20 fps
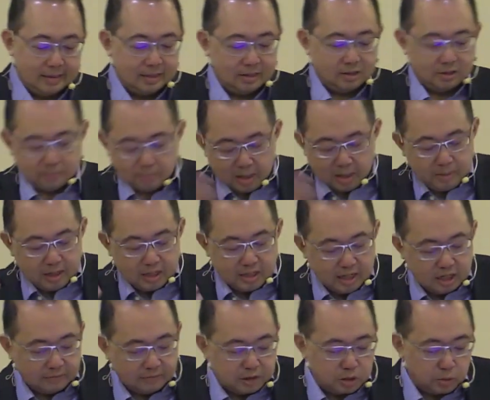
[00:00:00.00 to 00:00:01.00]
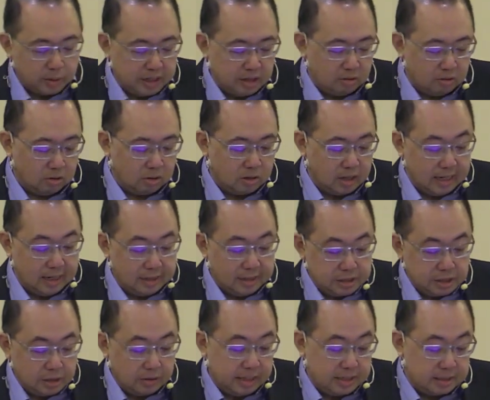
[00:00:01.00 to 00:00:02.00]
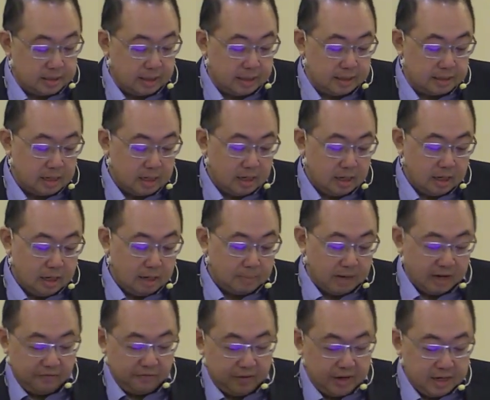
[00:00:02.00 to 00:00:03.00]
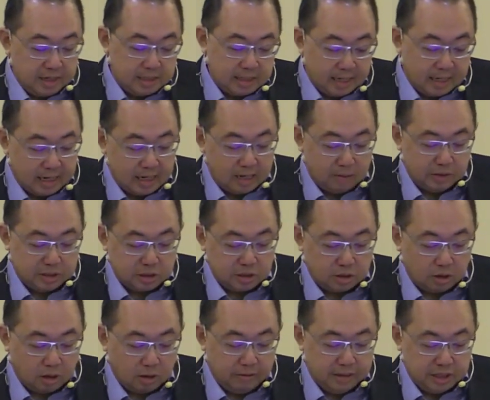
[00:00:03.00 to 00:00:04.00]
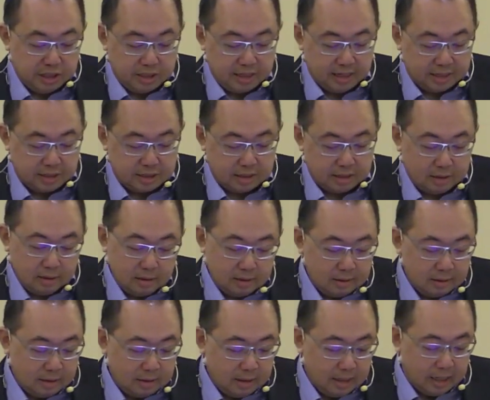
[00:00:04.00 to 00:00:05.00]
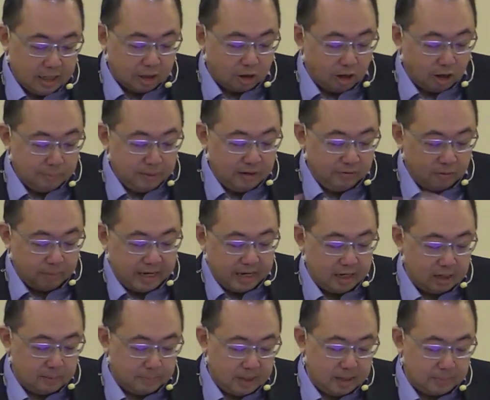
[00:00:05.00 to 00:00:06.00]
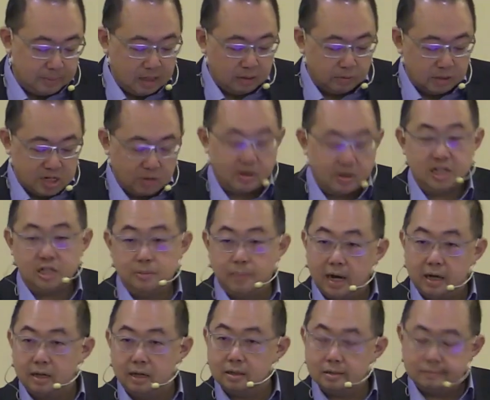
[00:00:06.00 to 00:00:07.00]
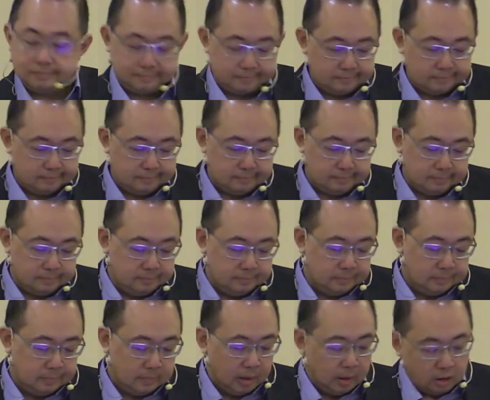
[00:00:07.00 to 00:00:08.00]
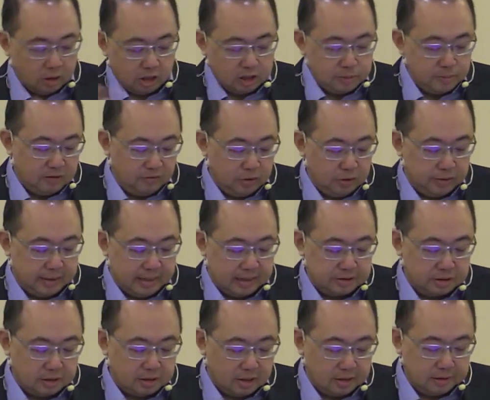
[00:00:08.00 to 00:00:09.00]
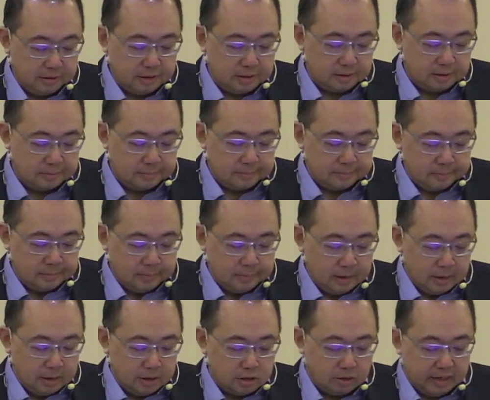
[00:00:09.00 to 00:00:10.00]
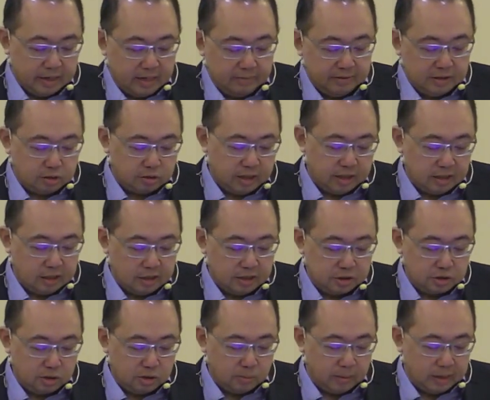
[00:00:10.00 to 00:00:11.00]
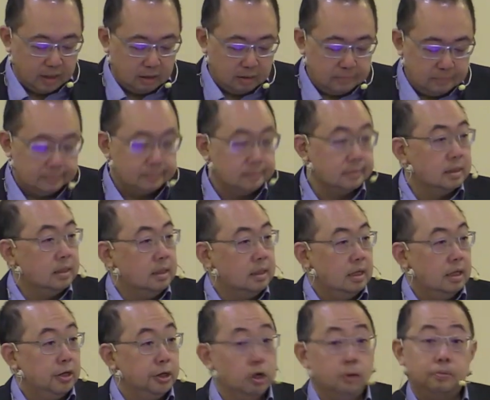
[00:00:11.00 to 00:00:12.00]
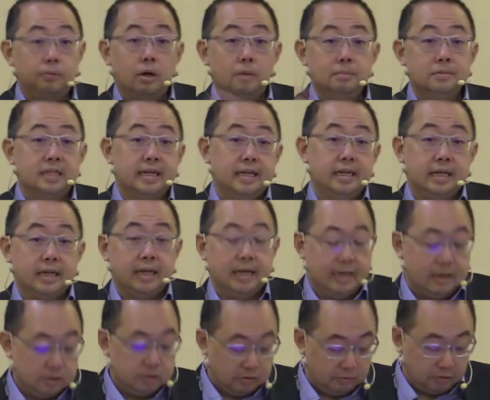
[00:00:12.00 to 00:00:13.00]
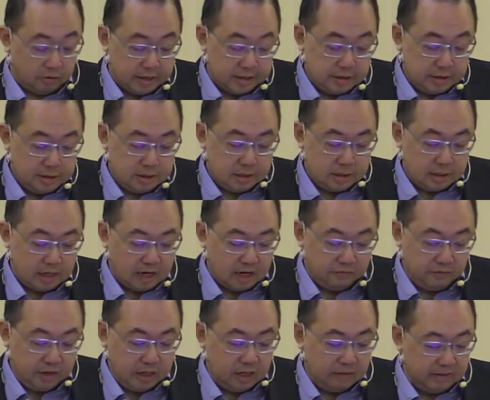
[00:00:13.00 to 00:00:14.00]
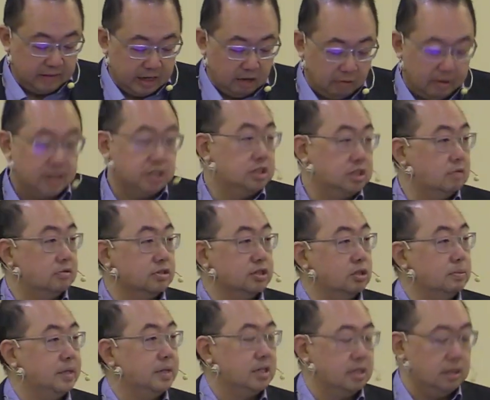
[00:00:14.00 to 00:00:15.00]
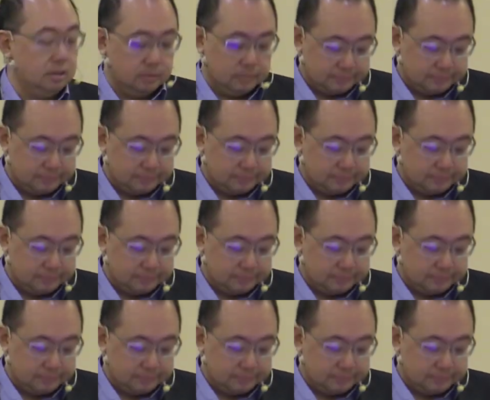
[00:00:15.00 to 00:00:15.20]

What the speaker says: maybe think of a 20-year-old car. And so he says, my first car was an orange Datsun. It got me from A to B, but it was a rust bucket. Cost me a few $1,000s, so I never treated it too well. No problems lending it out to friends. I figured if they crashed, it was no big deal.